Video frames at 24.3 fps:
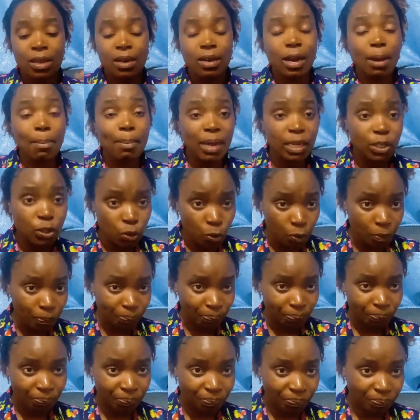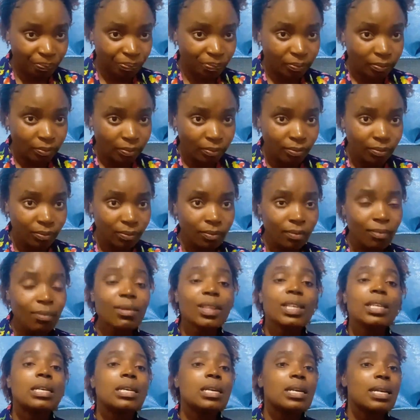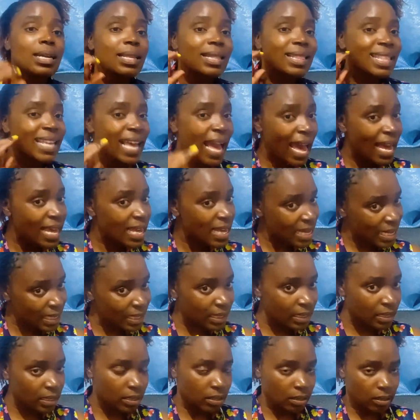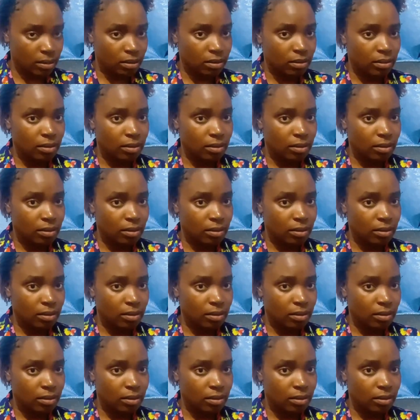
Number two, there is